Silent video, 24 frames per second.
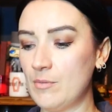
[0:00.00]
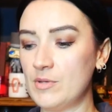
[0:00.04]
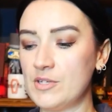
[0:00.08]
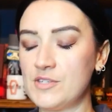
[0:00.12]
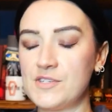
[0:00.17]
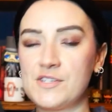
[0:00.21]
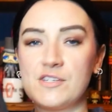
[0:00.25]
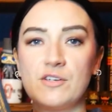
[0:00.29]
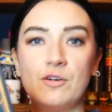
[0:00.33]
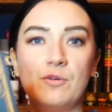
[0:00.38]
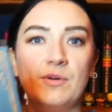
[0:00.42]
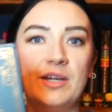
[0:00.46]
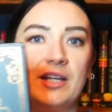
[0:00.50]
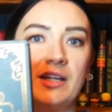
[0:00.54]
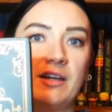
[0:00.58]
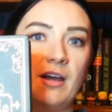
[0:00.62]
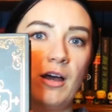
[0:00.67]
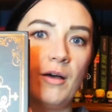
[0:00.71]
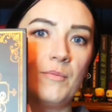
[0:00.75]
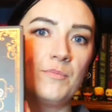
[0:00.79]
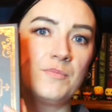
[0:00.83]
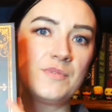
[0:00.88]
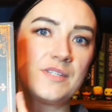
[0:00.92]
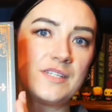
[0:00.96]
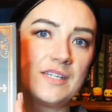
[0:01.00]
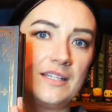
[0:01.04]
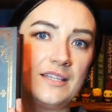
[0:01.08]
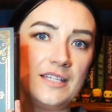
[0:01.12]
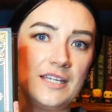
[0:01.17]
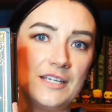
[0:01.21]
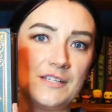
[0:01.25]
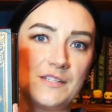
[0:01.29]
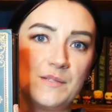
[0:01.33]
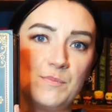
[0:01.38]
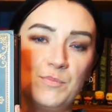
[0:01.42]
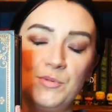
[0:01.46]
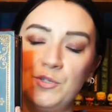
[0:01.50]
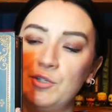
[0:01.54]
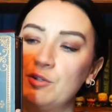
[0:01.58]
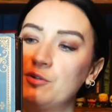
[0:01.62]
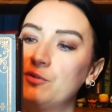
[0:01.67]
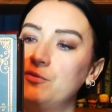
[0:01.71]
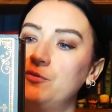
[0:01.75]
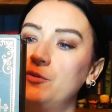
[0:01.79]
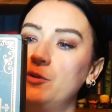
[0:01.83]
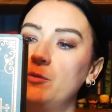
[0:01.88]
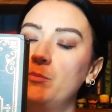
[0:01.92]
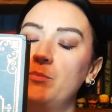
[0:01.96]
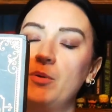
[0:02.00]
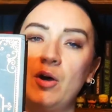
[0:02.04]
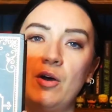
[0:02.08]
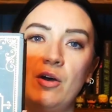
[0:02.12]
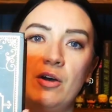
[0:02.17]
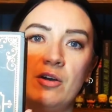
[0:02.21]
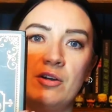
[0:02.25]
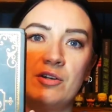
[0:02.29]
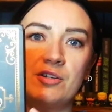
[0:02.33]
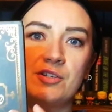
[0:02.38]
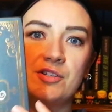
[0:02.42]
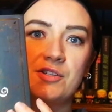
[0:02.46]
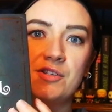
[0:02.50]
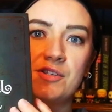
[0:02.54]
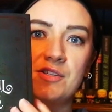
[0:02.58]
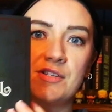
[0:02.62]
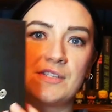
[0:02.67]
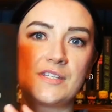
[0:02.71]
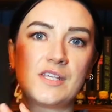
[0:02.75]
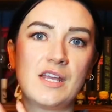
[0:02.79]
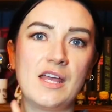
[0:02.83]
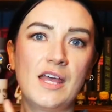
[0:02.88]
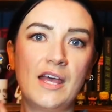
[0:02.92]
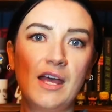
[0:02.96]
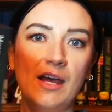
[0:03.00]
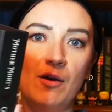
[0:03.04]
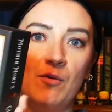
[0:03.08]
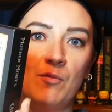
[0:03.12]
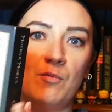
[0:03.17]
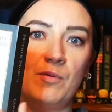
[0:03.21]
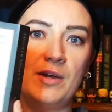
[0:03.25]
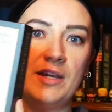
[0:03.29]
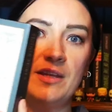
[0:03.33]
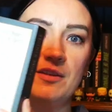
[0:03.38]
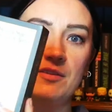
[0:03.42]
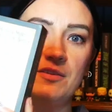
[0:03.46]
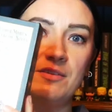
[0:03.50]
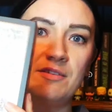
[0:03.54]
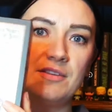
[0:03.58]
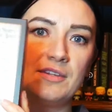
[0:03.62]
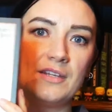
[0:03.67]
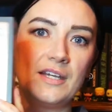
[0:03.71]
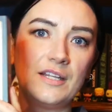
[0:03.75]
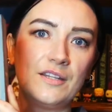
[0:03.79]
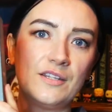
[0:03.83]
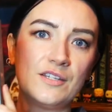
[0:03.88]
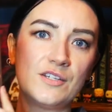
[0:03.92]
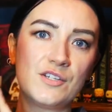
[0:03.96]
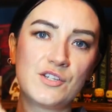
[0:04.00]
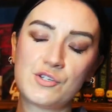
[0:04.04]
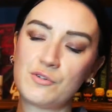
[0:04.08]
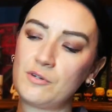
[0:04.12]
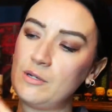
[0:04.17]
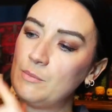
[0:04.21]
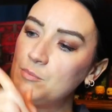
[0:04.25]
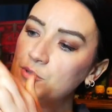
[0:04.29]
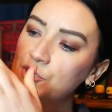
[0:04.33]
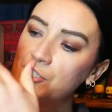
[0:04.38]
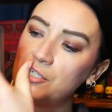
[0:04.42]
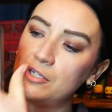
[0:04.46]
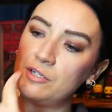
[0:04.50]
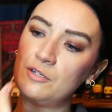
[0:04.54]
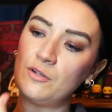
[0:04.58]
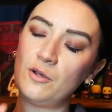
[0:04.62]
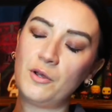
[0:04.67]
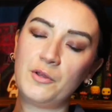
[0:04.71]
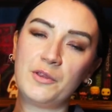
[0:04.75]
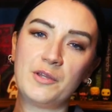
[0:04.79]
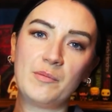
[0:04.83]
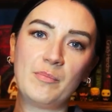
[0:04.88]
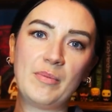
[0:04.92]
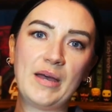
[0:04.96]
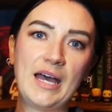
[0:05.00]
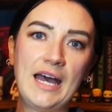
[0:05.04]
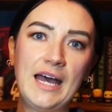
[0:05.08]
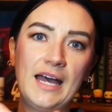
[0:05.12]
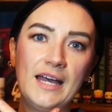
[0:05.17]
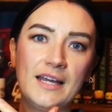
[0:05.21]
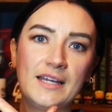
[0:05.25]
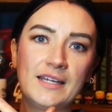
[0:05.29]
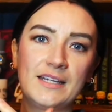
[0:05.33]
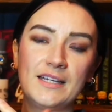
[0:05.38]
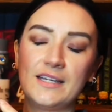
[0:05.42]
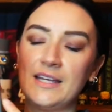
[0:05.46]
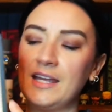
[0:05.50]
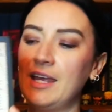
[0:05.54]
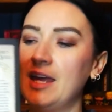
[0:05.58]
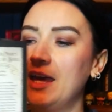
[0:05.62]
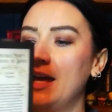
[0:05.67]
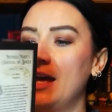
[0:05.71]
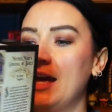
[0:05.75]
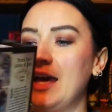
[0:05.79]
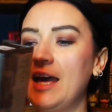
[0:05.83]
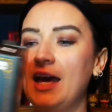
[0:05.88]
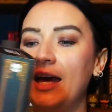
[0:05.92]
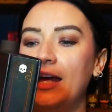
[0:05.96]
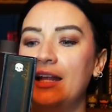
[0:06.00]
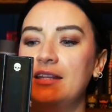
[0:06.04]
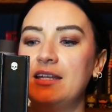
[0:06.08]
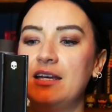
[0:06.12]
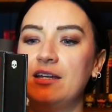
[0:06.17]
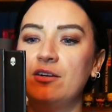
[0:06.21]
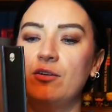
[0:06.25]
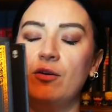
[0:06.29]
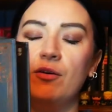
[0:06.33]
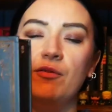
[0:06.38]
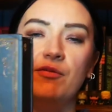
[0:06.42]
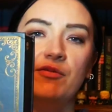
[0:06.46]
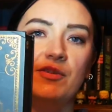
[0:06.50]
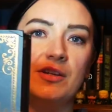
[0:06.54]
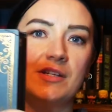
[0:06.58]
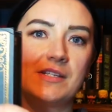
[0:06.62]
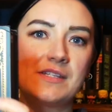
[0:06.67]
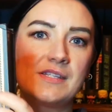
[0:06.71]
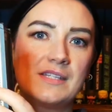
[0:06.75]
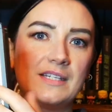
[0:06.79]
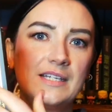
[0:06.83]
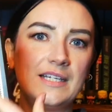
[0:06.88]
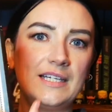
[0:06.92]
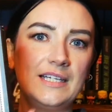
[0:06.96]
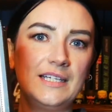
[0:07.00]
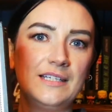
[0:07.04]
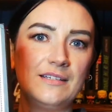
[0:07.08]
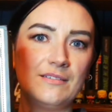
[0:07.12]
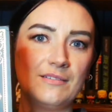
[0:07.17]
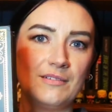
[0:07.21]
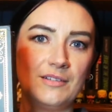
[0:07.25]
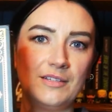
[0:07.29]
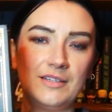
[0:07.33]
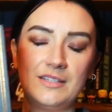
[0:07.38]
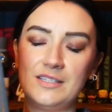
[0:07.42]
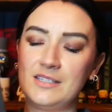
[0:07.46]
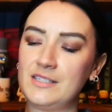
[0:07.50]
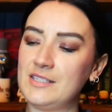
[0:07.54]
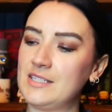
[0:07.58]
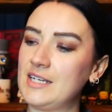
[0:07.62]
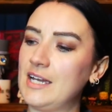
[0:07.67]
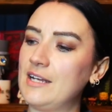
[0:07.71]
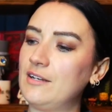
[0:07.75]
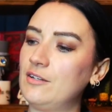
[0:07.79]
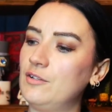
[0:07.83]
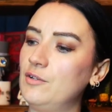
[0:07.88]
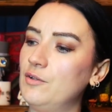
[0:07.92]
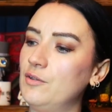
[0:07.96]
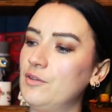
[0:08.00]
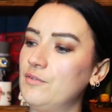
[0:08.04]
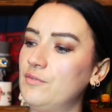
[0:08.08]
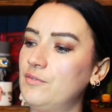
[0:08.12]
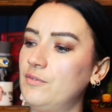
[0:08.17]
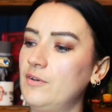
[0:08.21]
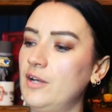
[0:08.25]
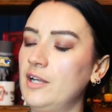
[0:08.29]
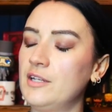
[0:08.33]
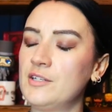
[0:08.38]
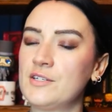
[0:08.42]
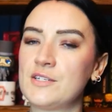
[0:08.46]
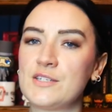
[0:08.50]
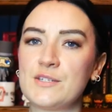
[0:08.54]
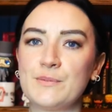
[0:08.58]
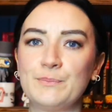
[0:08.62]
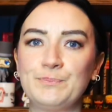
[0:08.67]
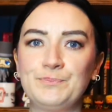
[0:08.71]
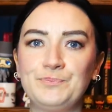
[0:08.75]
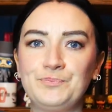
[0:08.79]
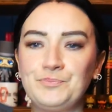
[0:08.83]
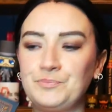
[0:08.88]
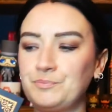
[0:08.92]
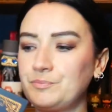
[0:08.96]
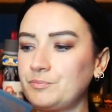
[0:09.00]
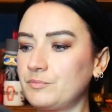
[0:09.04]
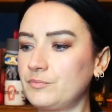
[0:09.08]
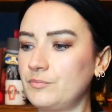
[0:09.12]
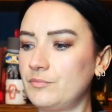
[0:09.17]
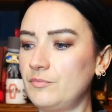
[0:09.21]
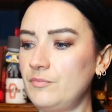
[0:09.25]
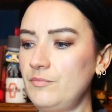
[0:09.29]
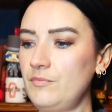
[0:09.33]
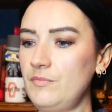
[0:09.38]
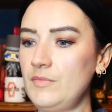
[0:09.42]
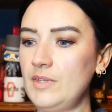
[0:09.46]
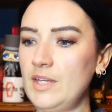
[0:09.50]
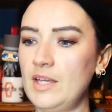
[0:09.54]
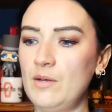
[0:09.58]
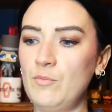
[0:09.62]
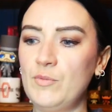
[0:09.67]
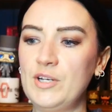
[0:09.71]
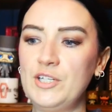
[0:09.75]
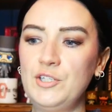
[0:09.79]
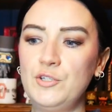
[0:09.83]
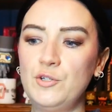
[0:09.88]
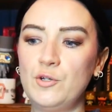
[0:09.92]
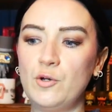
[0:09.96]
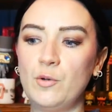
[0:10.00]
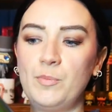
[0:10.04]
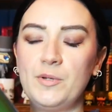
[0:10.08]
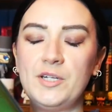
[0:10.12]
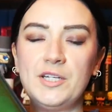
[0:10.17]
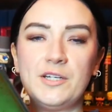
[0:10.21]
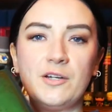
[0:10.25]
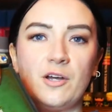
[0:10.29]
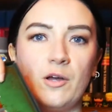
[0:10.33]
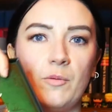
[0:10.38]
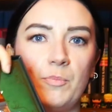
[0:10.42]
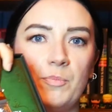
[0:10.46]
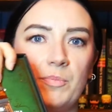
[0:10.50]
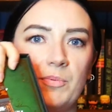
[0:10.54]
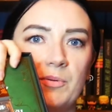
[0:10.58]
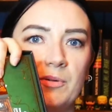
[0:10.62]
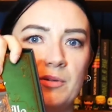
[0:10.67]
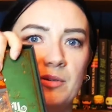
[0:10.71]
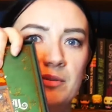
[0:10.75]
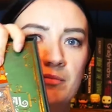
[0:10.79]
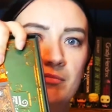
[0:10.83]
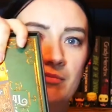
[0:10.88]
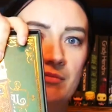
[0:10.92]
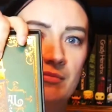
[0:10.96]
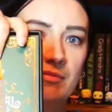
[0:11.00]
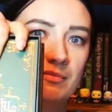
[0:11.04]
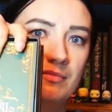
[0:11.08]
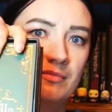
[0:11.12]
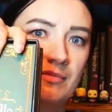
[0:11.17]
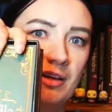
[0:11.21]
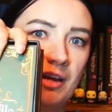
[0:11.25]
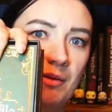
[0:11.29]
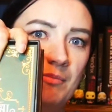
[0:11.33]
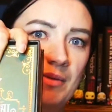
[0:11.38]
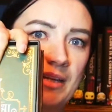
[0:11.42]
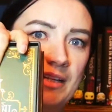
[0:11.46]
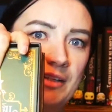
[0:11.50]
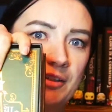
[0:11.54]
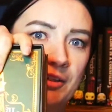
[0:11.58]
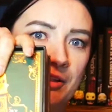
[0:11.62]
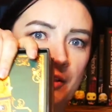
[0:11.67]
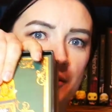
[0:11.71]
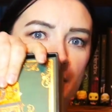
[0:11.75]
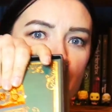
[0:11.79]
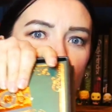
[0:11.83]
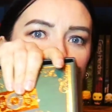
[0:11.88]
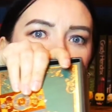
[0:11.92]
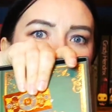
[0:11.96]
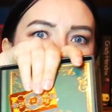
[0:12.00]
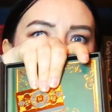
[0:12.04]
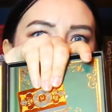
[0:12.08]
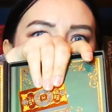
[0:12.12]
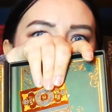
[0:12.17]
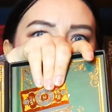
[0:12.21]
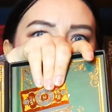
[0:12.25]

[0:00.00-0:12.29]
So it comes in this beautiful box with the description on the back, and then obviously the title on the front. And when you open it up, I mean, look at that.